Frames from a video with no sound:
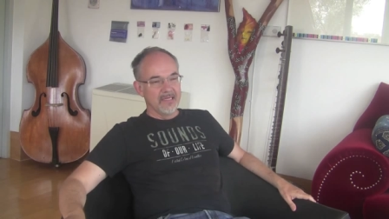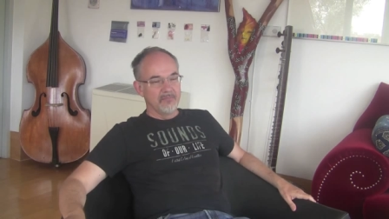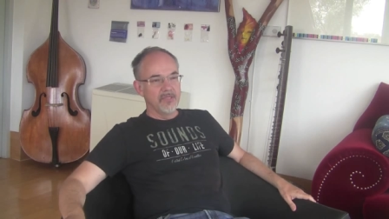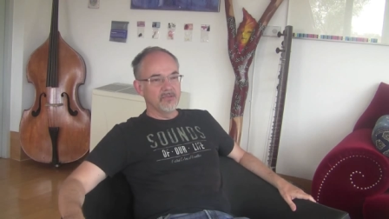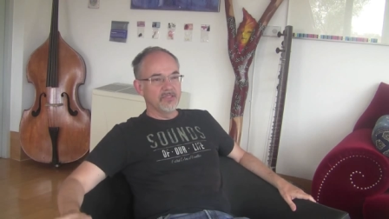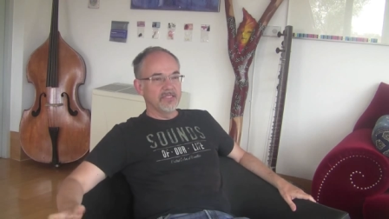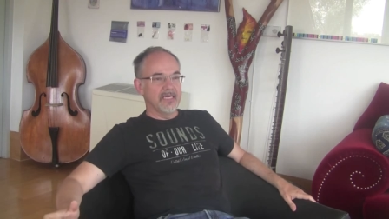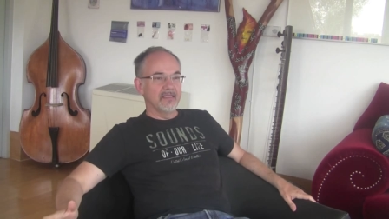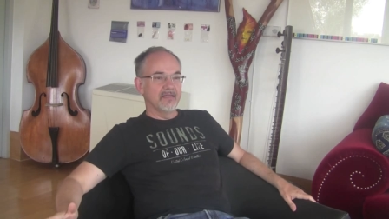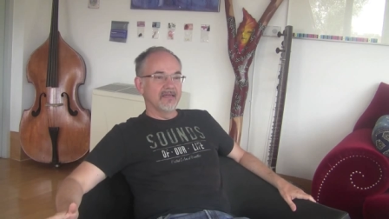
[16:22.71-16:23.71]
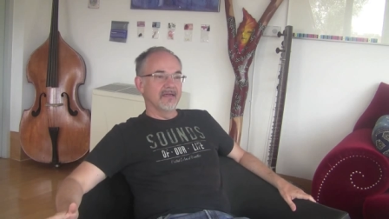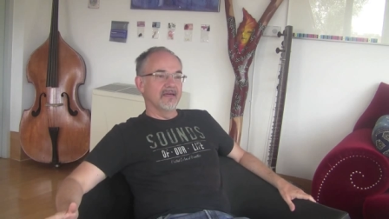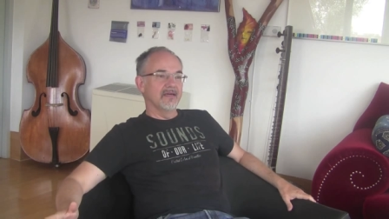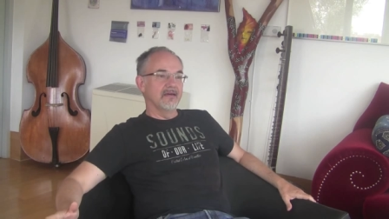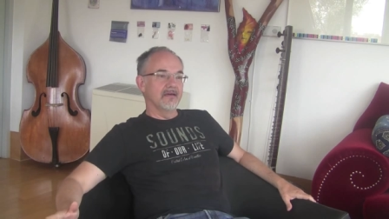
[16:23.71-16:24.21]
Music can,
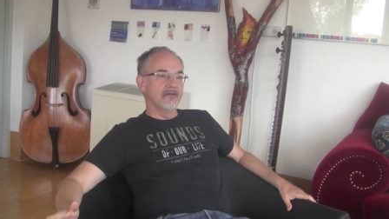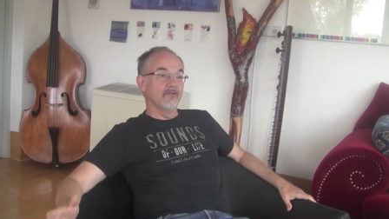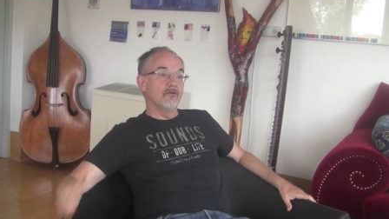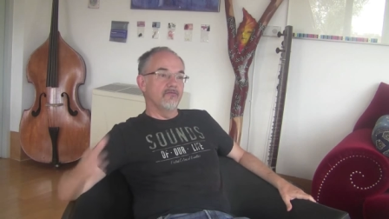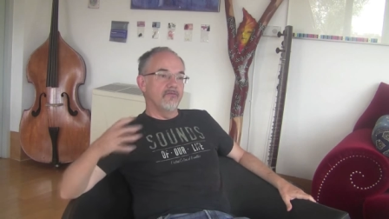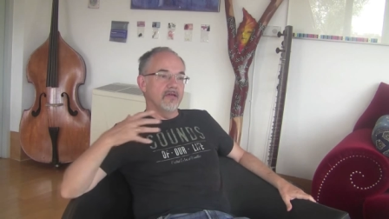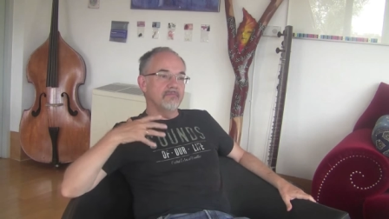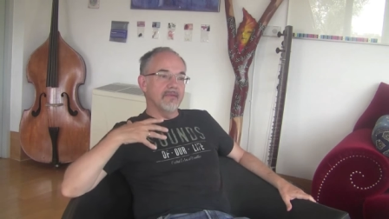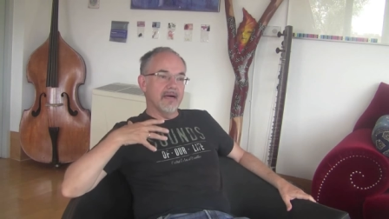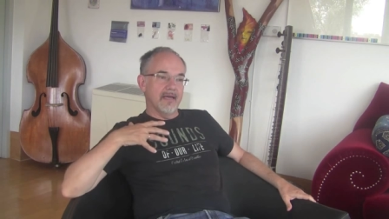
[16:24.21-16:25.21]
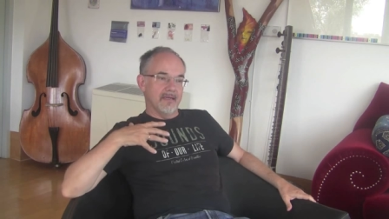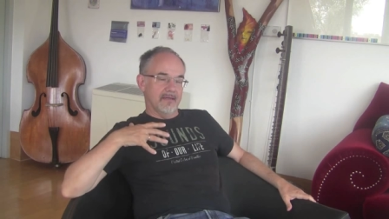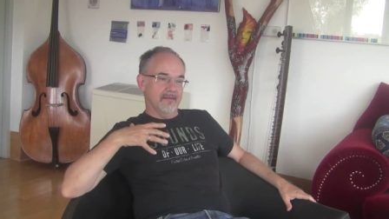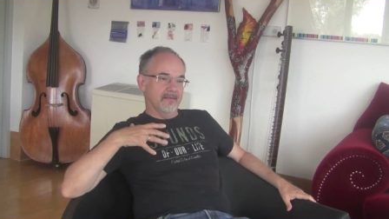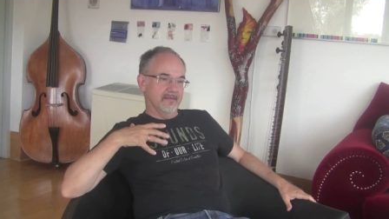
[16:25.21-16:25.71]
in my
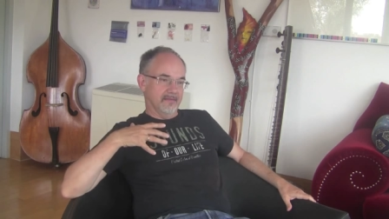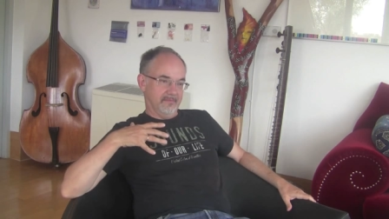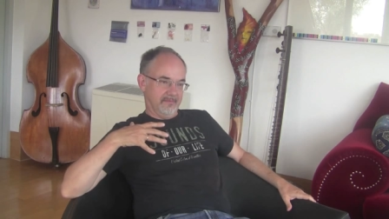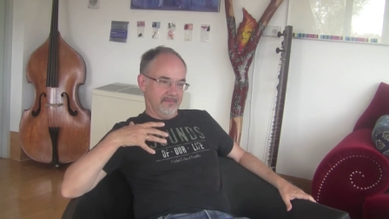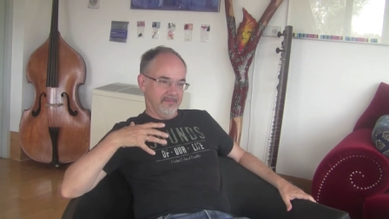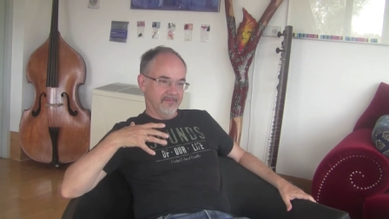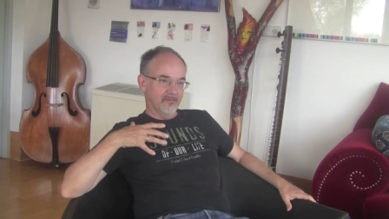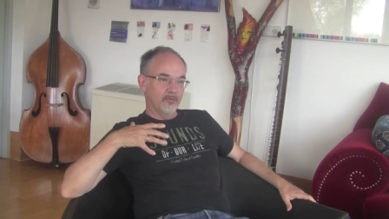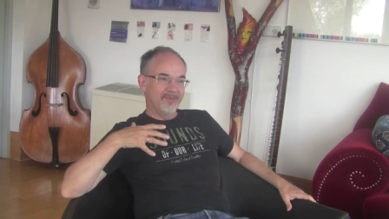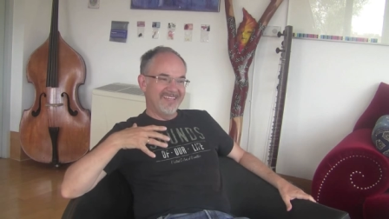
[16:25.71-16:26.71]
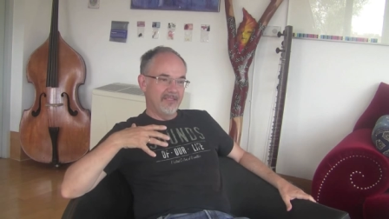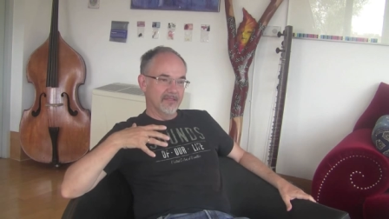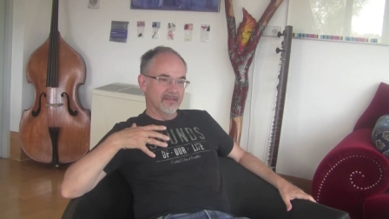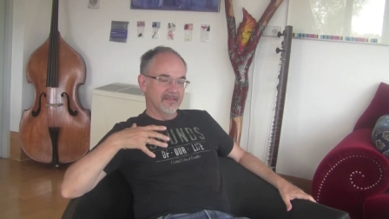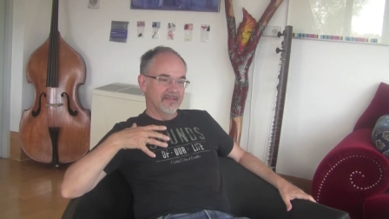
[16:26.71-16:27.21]

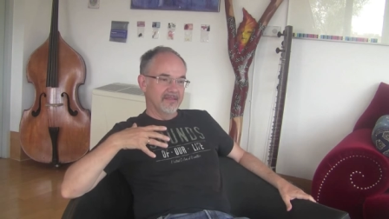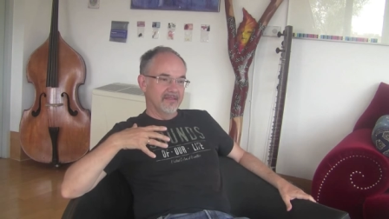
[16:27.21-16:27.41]
opinion,